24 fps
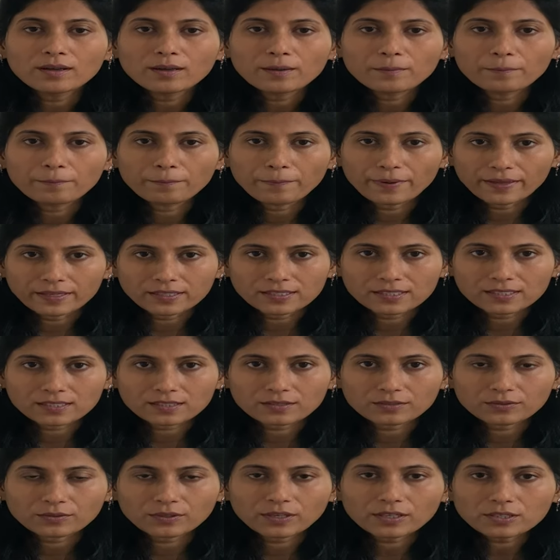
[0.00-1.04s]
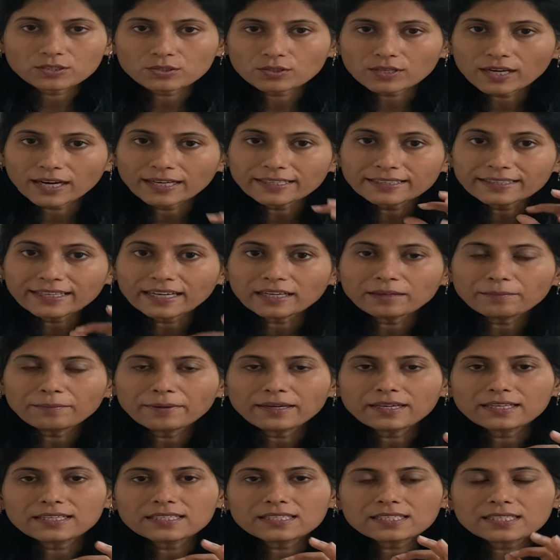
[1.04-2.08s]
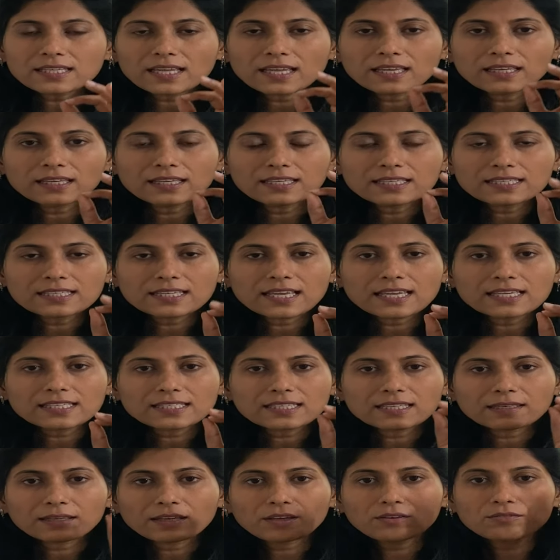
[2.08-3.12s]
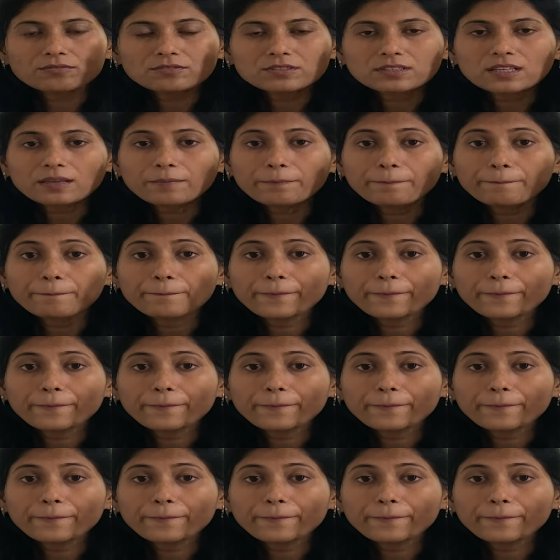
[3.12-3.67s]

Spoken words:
best. Okay, so contentment is he says gives the